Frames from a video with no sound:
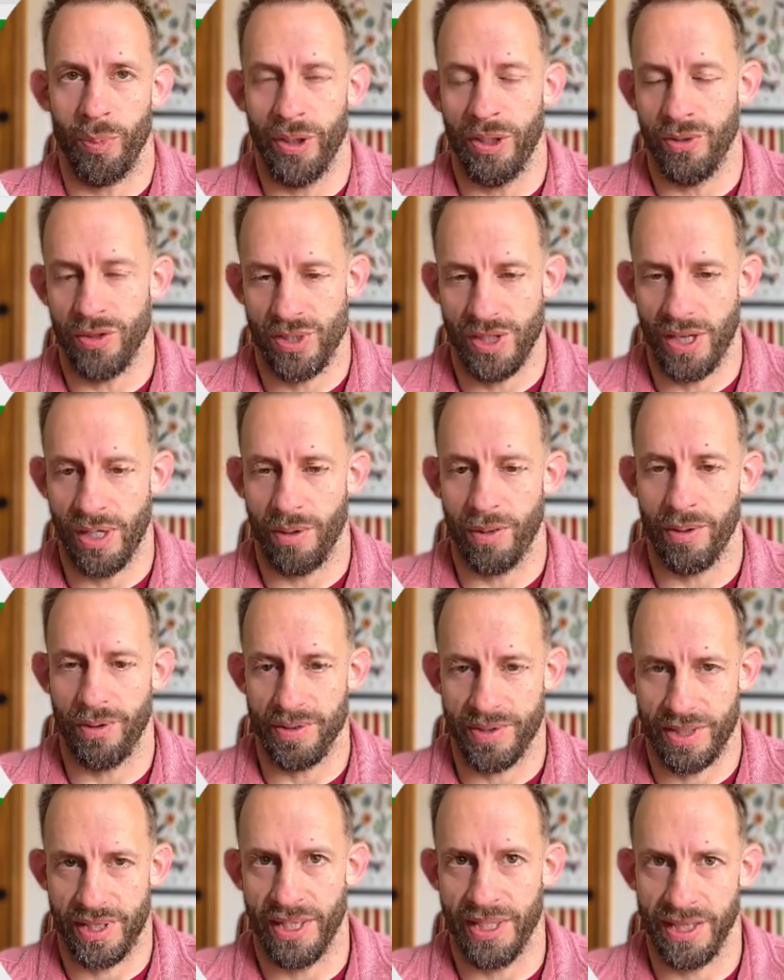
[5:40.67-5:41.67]
And you'll see how I'll
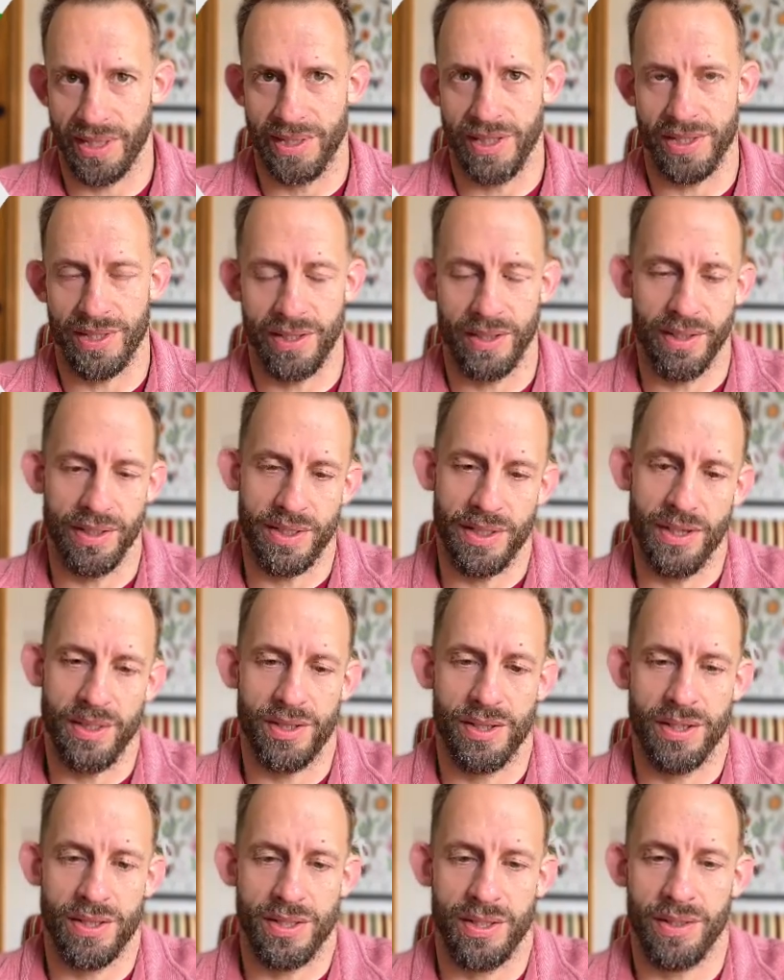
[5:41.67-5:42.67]
connect this to the
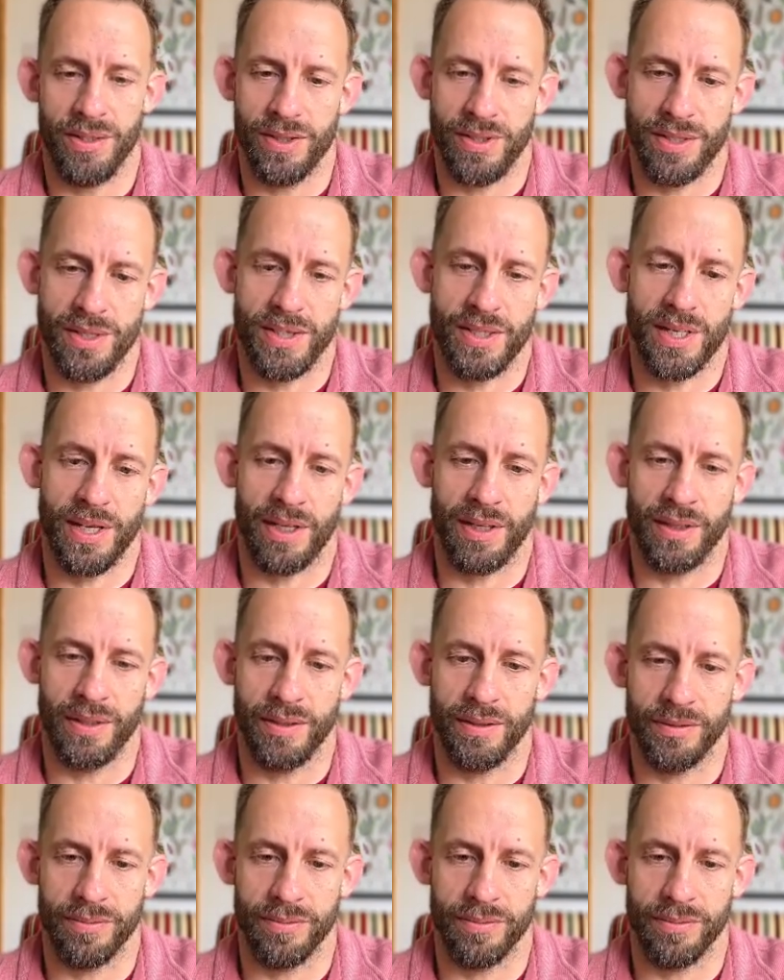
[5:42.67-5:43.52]
t-shirts in just a second.